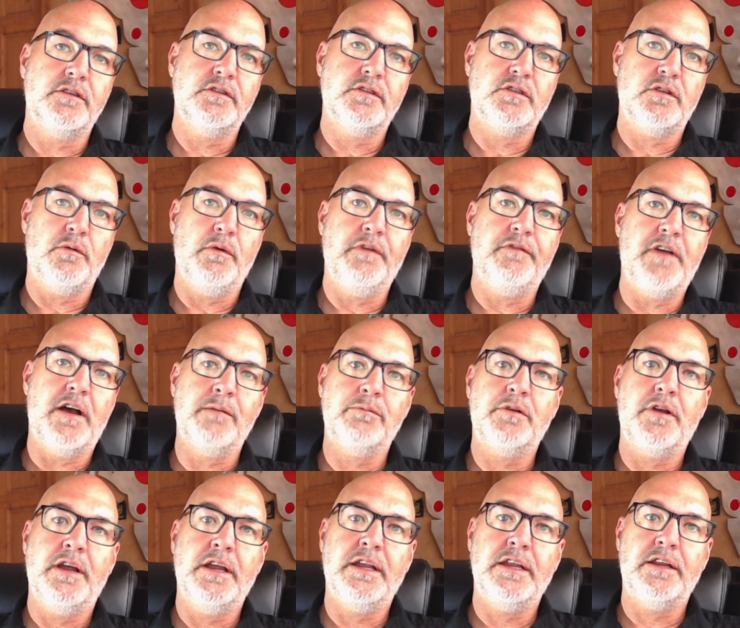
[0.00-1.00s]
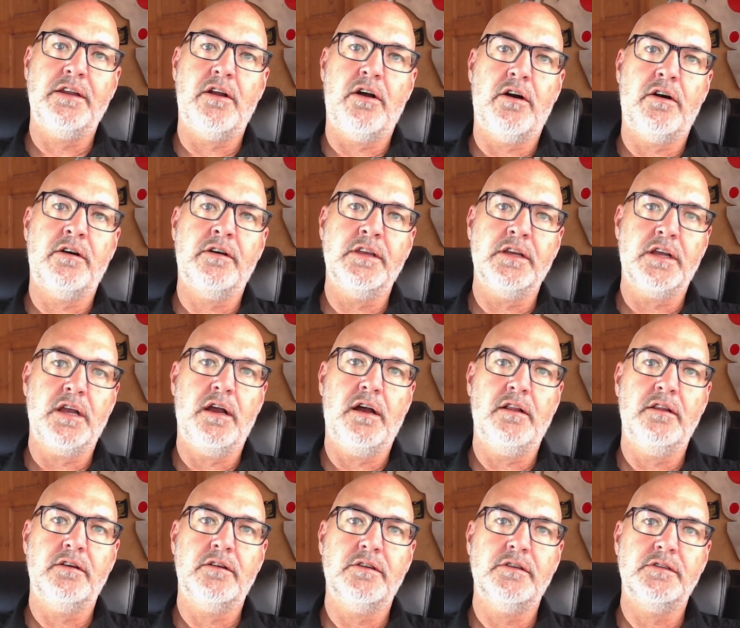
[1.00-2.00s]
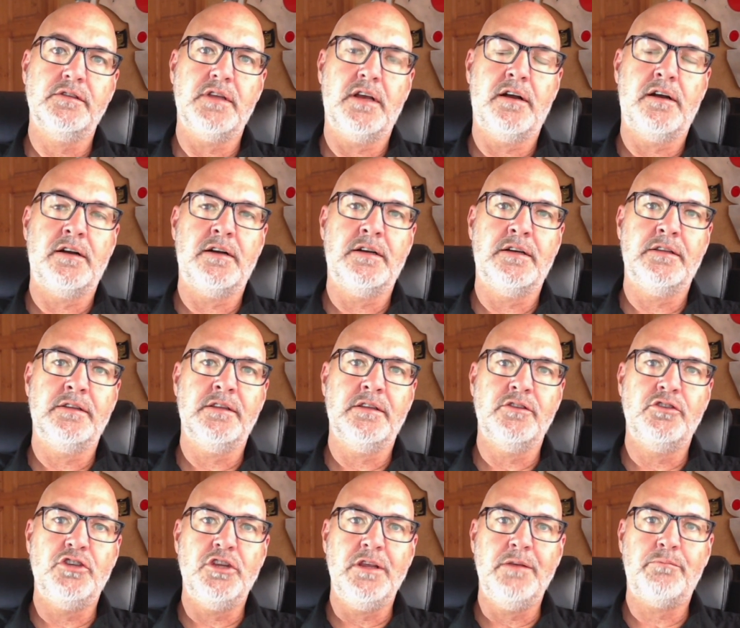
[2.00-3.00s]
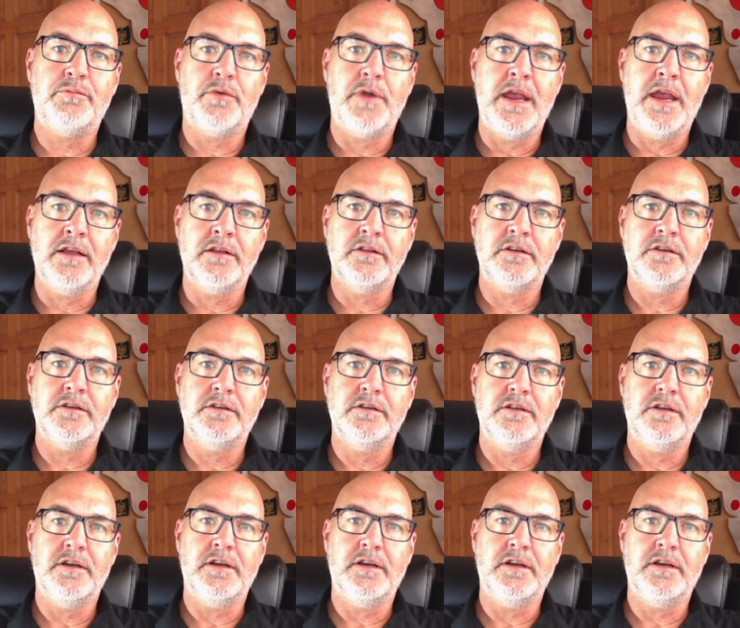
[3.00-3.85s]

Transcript: so we've upgraded all the colors on the Jeep Wrangler,